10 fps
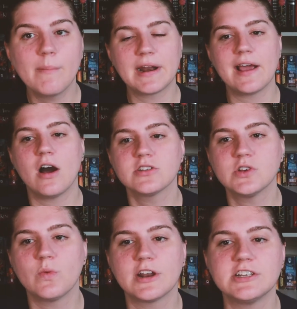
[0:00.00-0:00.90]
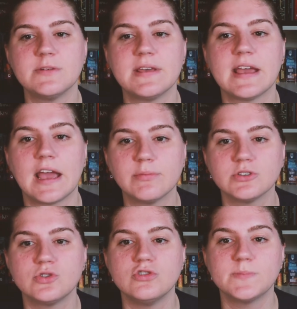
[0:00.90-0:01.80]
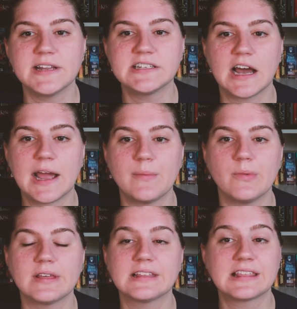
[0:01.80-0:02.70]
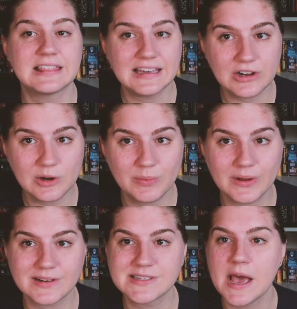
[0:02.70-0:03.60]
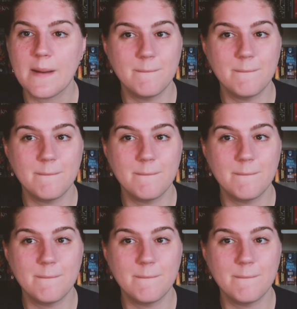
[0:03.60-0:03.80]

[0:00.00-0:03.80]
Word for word: but I also wanted to be able to spend time with thicker books,